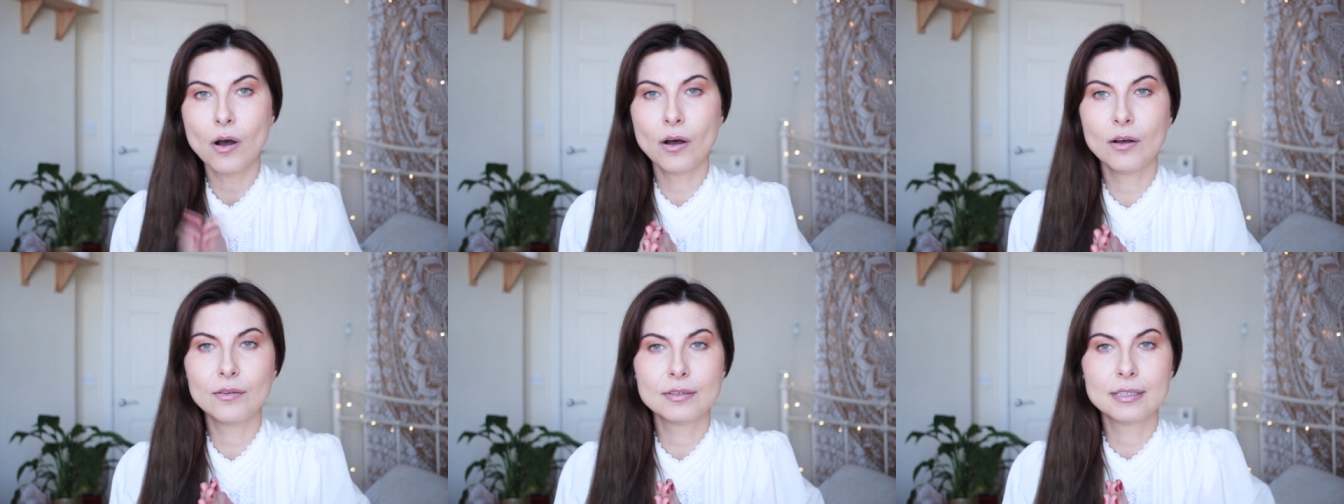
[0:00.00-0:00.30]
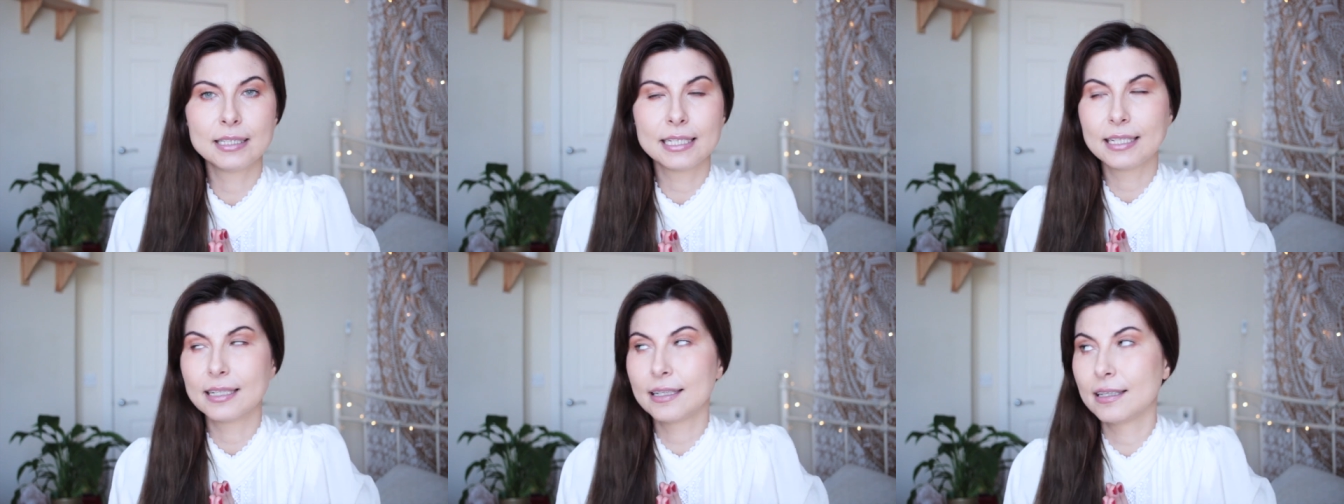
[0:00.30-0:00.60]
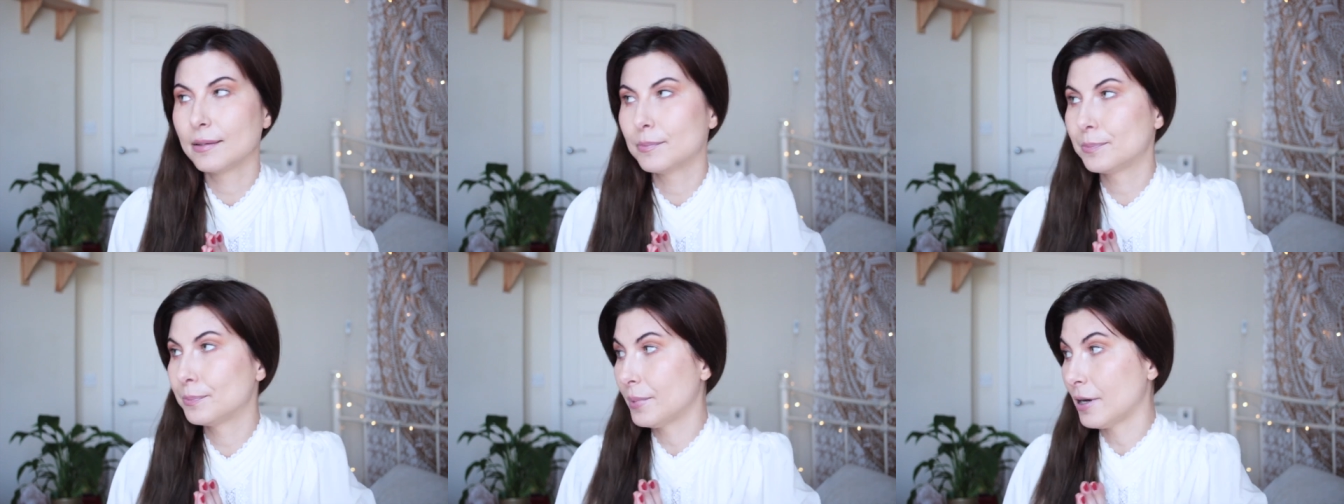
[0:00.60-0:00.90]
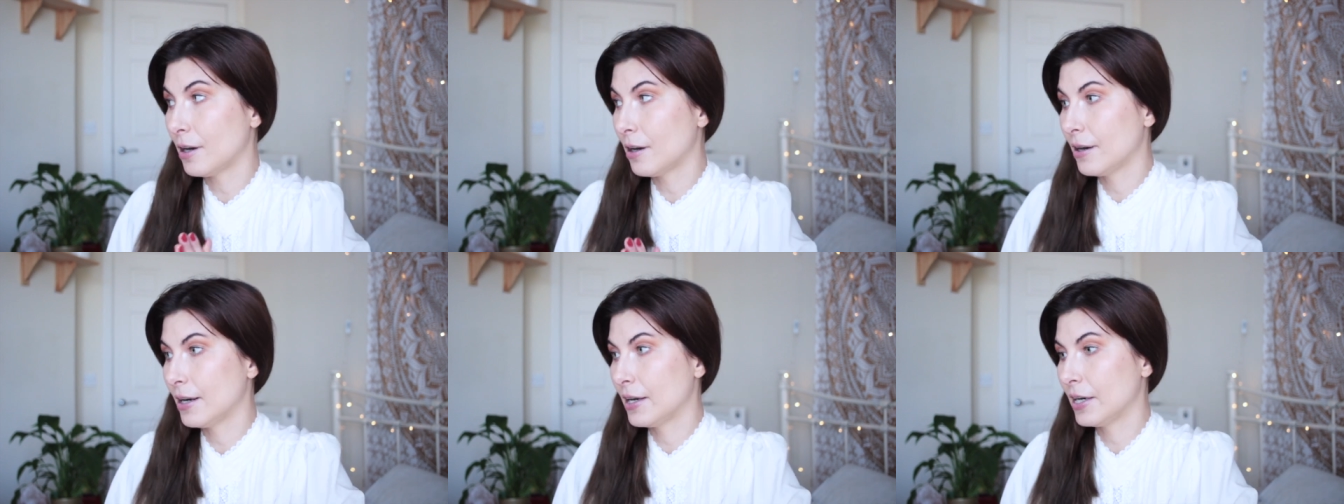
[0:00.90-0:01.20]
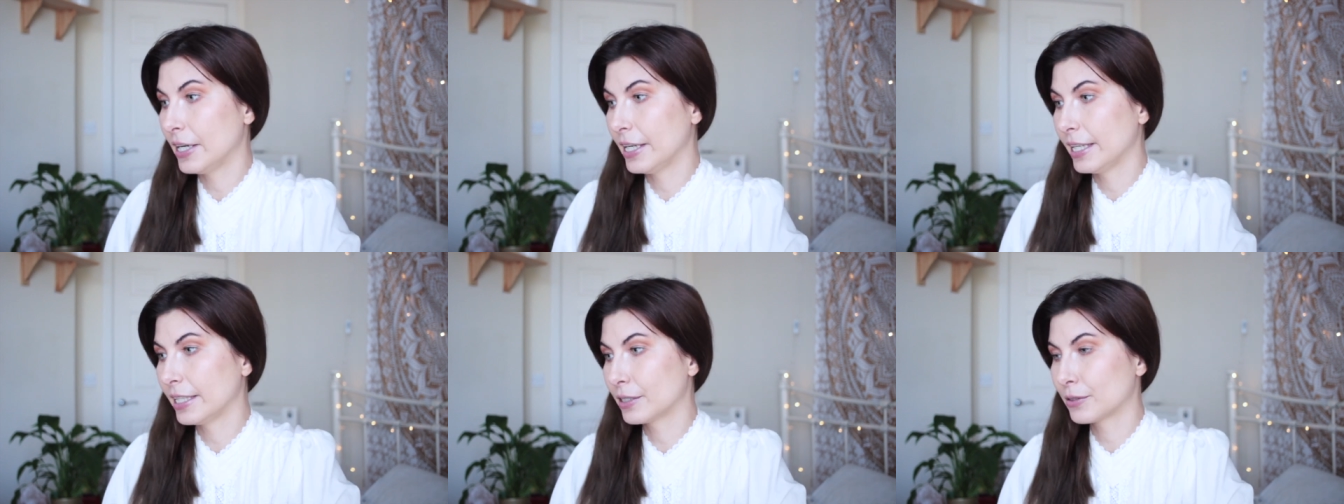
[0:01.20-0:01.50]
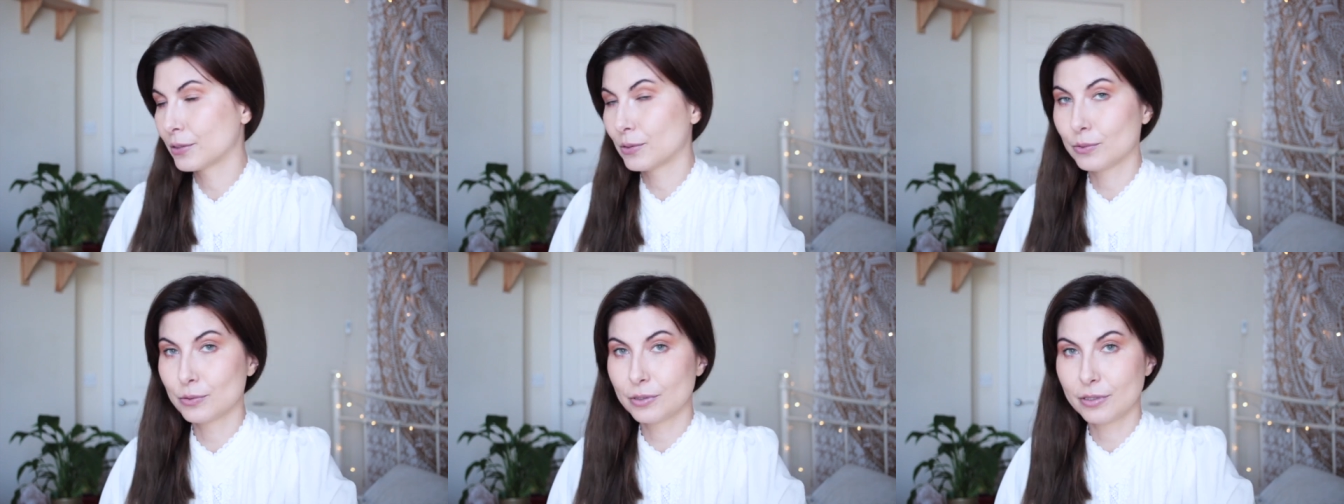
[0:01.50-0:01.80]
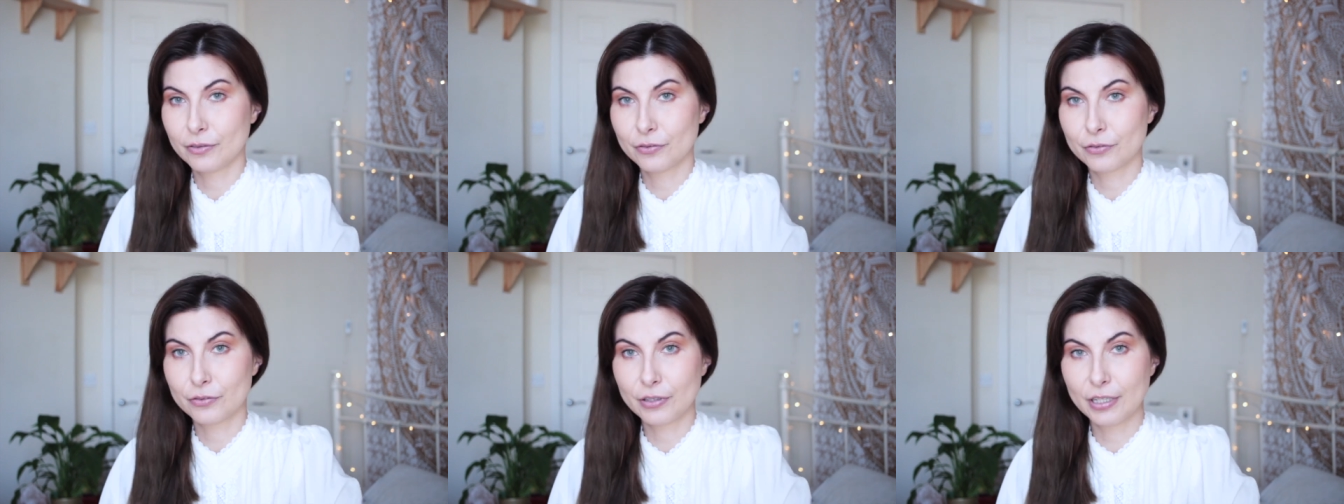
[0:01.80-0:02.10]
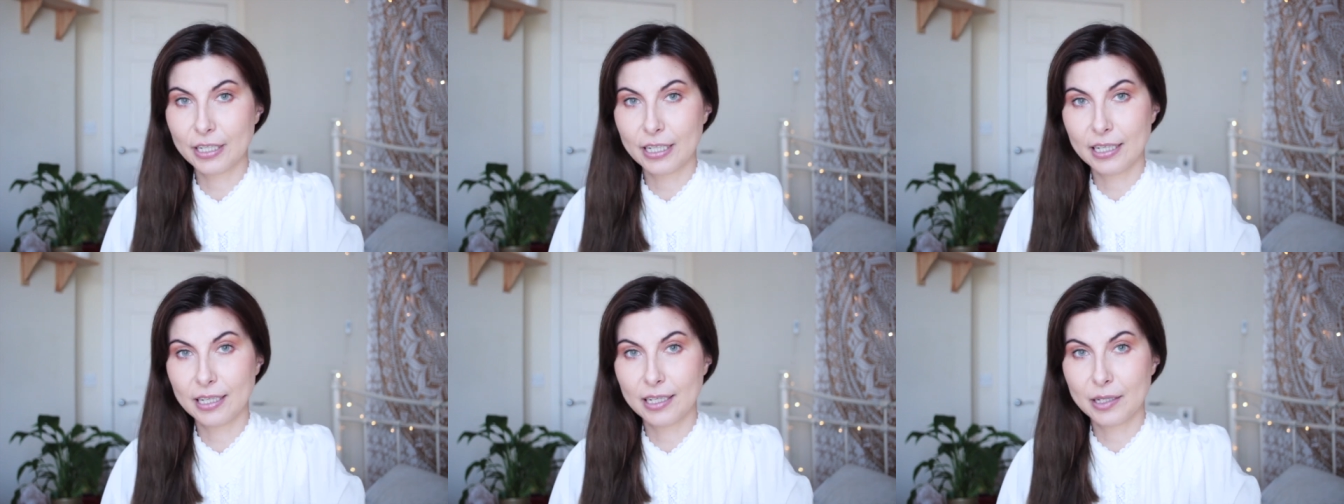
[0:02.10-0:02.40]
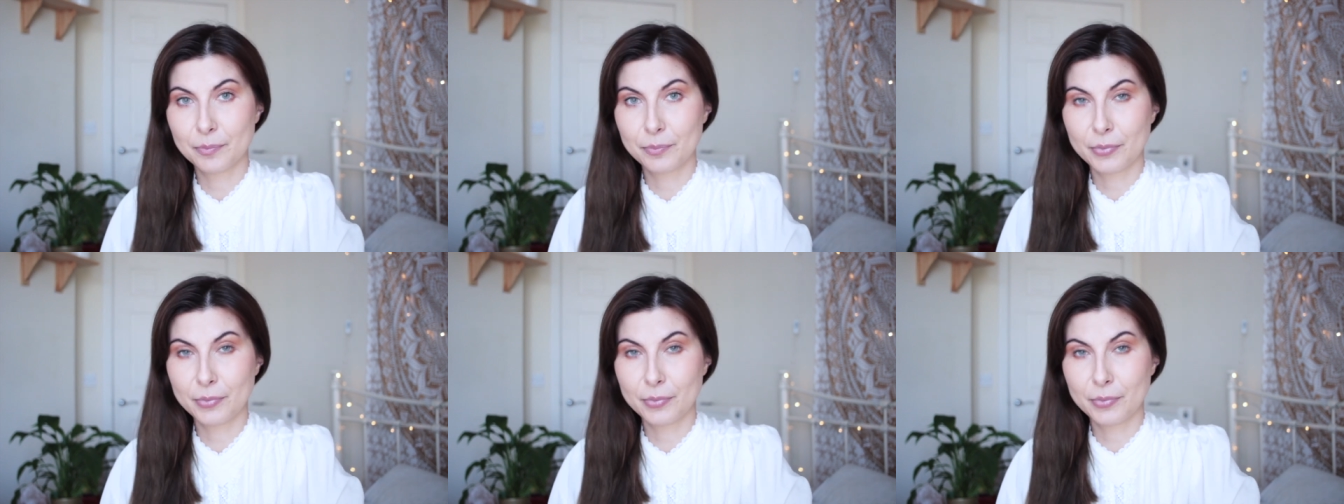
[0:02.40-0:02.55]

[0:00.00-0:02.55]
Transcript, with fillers: only buy cruelty free